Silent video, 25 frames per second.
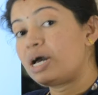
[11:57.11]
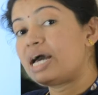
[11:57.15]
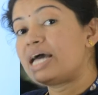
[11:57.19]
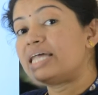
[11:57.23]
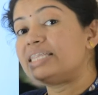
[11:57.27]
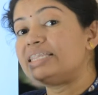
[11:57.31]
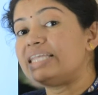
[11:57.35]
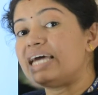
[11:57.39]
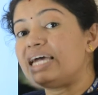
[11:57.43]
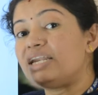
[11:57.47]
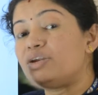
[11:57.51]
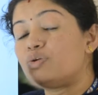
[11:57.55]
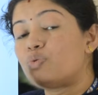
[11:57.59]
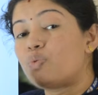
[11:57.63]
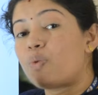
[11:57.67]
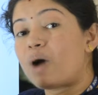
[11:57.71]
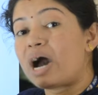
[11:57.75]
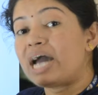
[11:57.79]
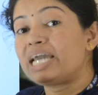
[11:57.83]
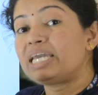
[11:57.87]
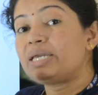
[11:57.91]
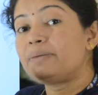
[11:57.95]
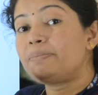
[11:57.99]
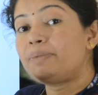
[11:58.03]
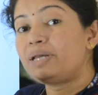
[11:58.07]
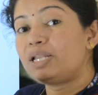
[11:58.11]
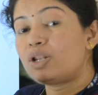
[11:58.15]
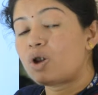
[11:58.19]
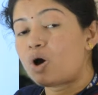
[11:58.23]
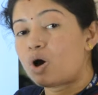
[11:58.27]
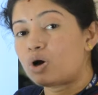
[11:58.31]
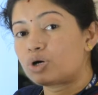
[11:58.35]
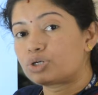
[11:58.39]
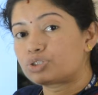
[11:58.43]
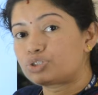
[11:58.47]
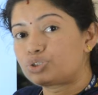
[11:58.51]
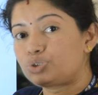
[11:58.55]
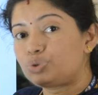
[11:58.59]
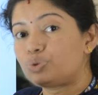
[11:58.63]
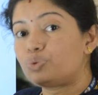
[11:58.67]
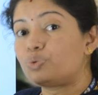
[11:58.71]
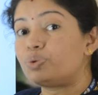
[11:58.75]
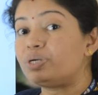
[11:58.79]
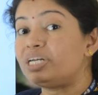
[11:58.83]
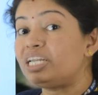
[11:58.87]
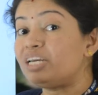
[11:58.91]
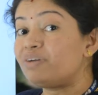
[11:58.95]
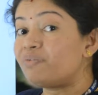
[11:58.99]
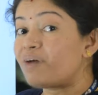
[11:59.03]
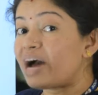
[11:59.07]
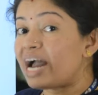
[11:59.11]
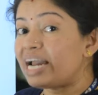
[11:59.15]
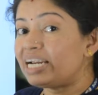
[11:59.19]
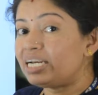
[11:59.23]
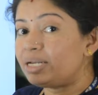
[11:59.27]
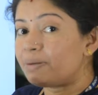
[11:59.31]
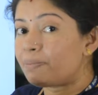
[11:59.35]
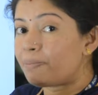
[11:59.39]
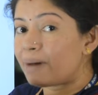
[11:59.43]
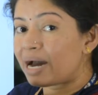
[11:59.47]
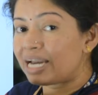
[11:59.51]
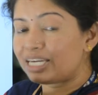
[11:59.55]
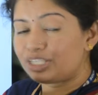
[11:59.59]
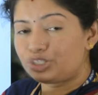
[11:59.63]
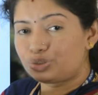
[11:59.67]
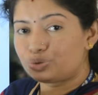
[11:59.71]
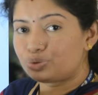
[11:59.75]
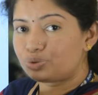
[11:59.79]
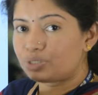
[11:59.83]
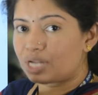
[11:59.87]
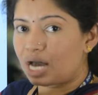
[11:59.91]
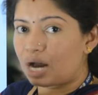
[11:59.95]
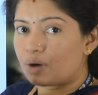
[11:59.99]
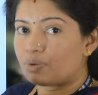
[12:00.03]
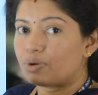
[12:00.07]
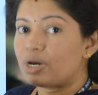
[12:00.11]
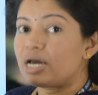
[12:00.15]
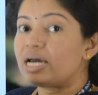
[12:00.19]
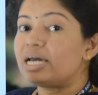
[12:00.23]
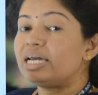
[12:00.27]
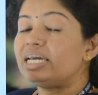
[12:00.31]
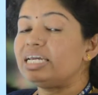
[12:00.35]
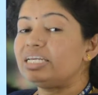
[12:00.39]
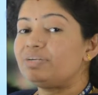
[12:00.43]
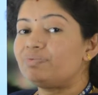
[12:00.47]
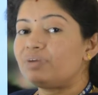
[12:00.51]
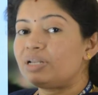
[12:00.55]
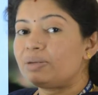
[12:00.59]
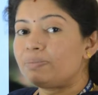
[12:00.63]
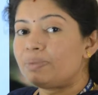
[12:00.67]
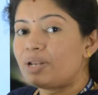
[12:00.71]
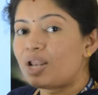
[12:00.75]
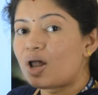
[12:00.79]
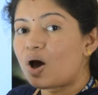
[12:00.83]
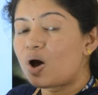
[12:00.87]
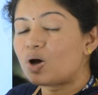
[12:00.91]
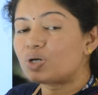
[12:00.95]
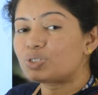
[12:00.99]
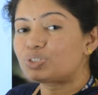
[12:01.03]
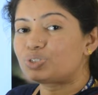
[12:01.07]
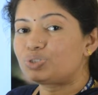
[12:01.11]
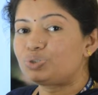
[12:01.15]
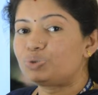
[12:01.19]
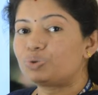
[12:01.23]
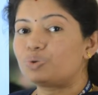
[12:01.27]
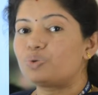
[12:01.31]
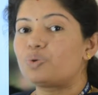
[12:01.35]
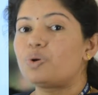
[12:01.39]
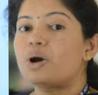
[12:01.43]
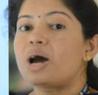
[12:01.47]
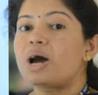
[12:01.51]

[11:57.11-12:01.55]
then y belongs to, divide by 2 now, it will belongs to